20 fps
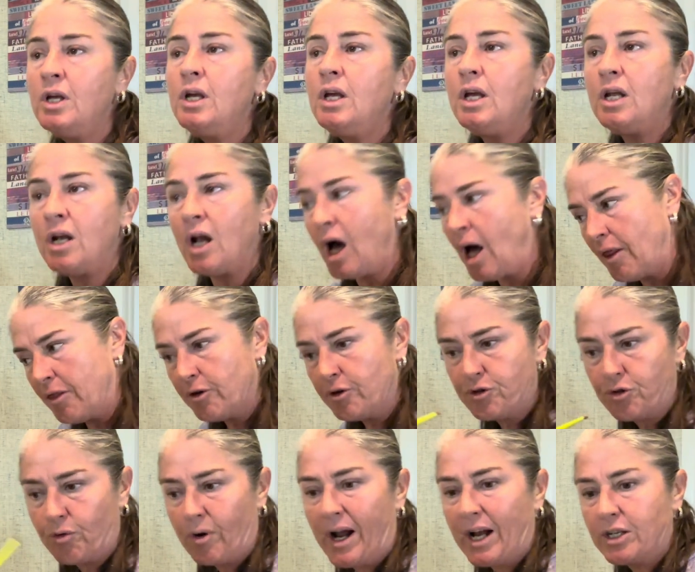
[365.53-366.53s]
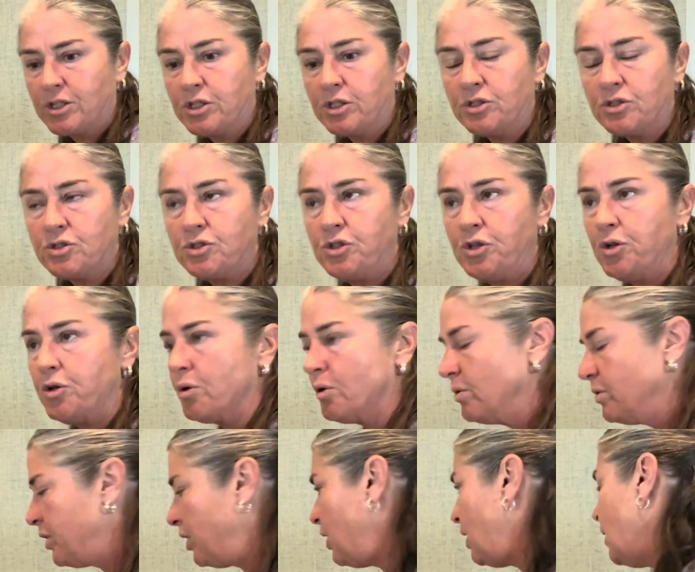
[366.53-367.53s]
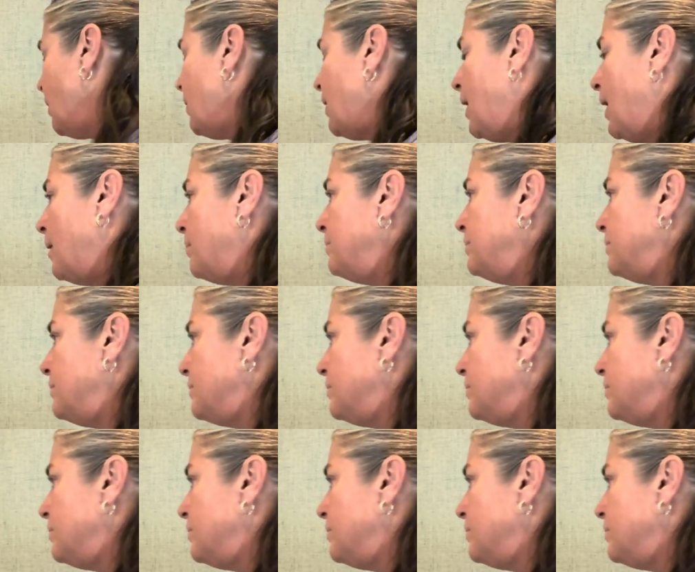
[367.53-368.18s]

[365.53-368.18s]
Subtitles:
in other directions too, you know.